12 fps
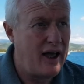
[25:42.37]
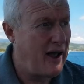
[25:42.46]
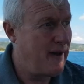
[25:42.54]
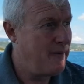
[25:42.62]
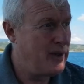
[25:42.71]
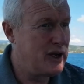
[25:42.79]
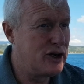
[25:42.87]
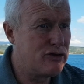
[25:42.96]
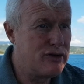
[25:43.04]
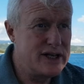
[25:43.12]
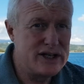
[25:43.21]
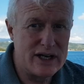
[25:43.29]
And
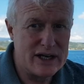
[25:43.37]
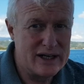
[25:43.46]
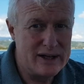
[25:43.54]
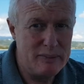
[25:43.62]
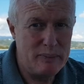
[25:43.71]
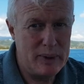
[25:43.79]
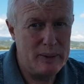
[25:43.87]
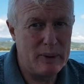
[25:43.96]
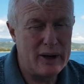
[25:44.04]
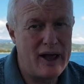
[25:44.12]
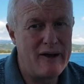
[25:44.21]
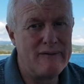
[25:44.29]
increasingly,
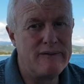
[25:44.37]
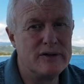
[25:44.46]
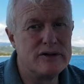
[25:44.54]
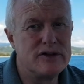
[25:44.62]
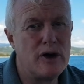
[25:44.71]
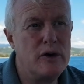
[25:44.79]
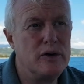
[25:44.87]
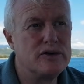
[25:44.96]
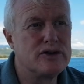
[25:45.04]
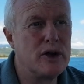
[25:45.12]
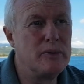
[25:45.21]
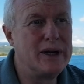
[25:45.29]
people have so,
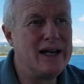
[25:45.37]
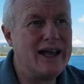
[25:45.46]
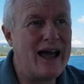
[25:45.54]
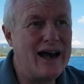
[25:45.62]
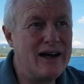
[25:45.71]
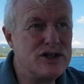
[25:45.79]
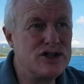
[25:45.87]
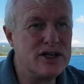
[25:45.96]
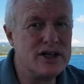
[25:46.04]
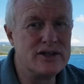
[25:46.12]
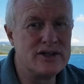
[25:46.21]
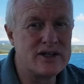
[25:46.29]
so many
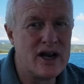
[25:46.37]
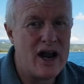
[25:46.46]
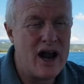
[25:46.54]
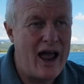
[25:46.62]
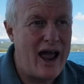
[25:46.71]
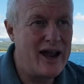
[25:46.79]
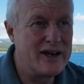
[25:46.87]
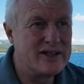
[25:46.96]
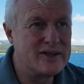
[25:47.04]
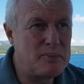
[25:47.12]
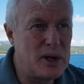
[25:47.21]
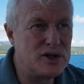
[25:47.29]
allergies and
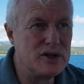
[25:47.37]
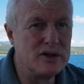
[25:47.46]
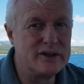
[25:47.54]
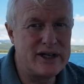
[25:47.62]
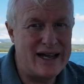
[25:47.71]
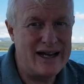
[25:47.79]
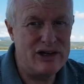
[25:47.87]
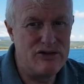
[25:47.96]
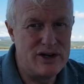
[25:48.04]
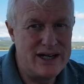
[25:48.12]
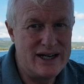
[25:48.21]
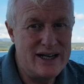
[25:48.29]
special
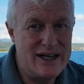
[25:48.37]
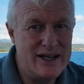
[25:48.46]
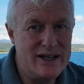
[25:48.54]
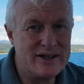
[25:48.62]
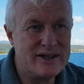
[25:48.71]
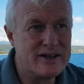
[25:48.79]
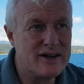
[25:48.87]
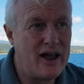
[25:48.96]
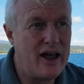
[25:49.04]
dietary needs.